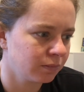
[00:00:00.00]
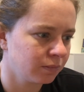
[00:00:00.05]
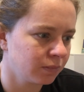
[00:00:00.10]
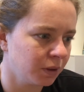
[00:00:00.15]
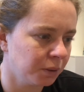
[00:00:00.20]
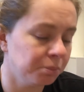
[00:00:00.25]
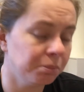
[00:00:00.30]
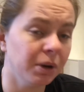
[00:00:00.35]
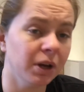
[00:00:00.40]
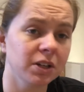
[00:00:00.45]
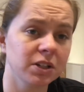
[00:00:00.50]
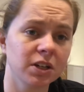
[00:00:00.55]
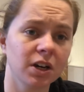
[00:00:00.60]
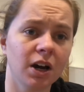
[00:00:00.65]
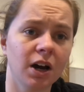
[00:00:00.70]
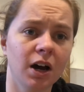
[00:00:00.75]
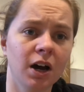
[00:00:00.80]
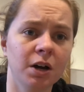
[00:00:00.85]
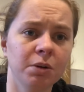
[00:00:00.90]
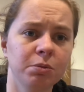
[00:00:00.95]
But
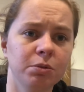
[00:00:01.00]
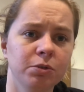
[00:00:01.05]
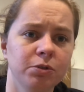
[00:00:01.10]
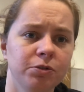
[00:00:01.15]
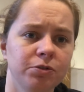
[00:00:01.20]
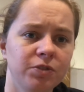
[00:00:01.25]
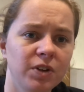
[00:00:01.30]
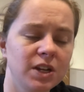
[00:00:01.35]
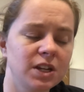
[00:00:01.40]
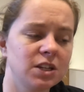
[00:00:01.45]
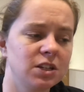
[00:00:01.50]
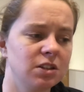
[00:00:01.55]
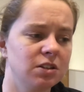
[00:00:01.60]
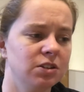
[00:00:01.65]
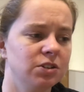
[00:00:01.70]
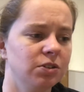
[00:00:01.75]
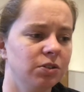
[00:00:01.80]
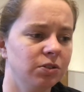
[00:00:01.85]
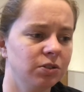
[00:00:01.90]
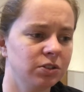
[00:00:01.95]
I will feed to the
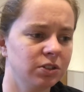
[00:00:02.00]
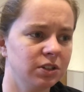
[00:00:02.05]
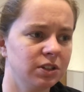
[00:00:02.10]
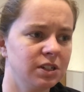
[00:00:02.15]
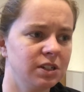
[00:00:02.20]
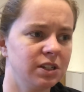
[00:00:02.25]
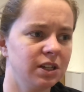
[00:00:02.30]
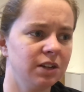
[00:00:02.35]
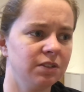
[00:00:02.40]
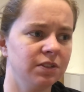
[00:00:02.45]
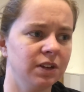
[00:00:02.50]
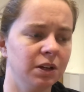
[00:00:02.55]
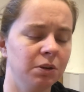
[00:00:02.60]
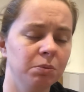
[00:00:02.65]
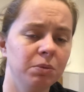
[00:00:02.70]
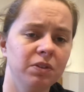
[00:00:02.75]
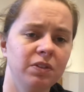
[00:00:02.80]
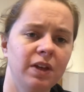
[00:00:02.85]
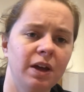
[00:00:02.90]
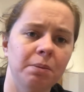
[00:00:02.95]
dogs this evening
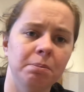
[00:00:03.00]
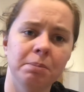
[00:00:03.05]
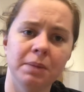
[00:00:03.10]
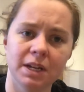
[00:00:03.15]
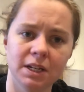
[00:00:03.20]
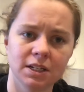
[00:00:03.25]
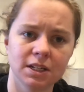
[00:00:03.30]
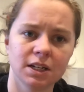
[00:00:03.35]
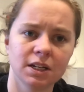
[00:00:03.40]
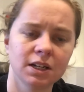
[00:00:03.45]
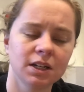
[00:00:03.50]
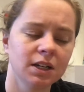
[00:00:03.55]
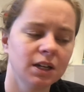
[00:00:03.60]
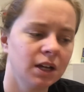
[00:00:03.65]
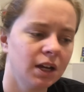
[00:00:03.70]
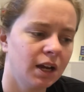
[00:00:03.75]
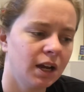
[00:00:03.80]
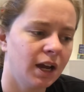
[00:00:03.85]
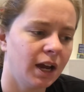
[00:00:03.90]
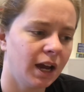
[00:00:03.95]
with their meat
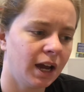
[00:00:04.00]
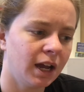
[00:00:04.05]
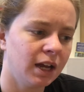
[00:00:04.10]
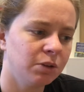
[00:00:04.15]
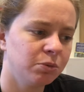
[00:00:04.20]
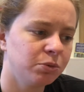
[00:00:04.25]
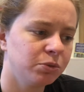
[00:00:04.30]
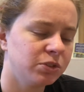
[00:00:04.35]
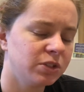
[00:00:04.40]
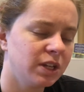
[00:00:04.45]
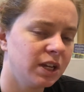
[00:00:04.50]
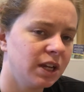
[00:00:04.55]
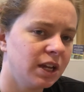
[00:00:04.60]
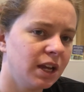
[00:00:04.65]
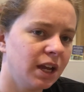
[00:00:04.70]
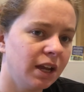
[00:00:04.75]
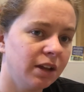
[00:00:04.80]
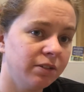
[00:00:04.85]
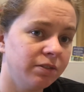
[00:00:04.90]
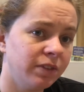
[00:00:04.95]
and we'll
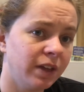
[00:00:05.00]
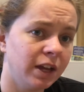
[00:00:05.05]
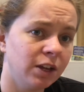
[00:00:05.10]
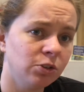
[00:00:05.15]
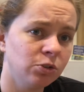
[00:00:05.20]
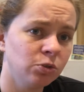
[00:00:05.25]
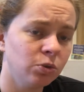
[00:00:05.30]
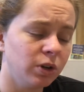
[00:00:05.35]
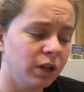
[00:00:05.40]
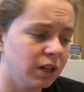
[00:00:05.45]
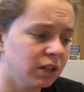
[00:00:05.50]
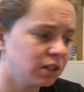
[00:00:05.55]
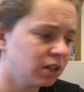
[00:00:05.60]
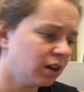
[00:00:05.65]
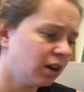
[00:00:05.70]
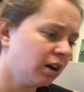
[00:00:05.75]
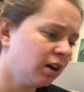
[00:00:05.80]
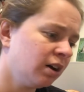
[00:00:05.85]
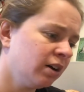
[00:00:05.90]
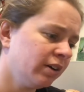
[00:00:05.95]
see if they enjoy it.
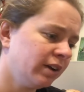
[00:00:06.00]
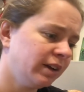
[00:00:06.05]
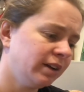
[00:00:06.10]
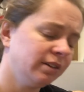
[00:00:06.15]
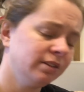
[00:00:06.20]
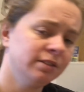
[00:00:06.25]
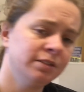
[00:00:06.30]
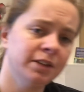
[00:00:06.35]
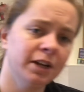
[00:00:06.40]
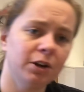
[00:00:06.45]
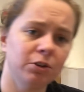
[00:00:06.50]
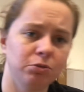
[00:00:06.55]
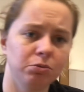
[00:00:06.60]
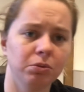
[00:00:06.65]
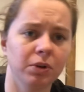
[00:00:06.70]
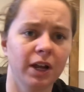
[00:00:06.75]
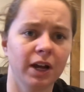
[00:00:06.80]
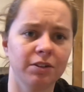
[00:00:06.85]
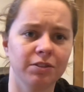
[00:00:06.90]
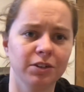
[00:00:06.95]
I doubt
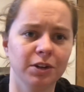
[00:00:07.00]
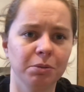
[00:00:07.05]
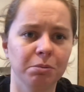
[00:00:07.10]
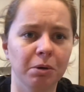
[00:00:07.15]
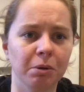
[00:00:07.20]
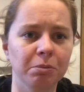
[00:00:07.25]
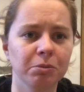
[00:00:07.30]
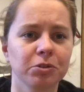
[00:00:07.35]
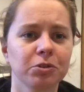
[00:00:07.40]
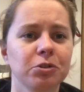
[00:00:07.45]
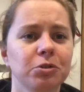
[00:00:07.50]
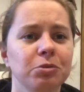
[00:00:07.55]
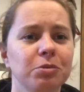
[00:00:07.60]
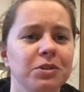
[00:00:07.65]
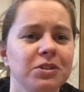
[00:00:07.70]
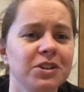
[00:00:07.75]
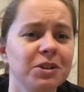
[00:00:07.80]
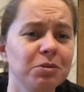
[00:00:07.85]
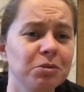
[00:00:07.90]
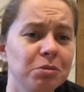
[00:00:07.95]
we'll have any problems because we
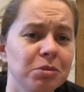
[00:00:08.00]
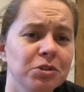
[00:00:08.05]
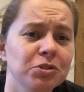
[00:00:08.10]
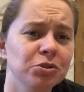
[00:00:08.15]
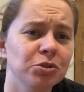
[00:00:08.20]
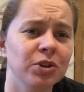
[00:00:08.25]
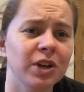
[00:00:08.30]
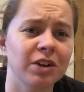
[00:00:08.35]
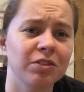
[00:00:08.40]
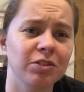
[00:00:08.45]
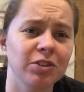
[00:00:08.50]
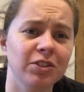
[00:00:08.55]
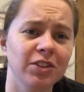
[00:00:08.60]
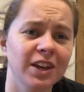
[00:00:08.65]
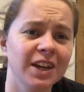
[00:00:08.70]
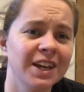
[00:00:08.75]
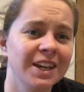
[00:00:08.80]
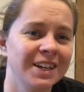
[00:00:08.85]
seem to enjoy everything.